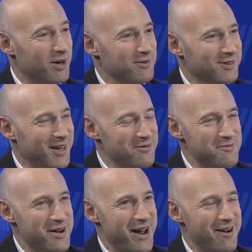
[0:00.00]
but I'm
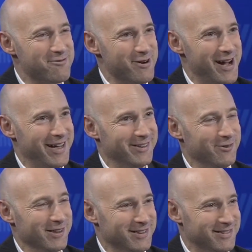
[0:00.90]
about halfway, and the
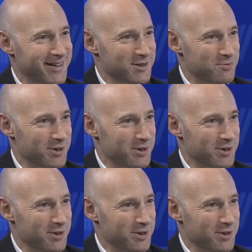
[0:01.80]
Wilson Center's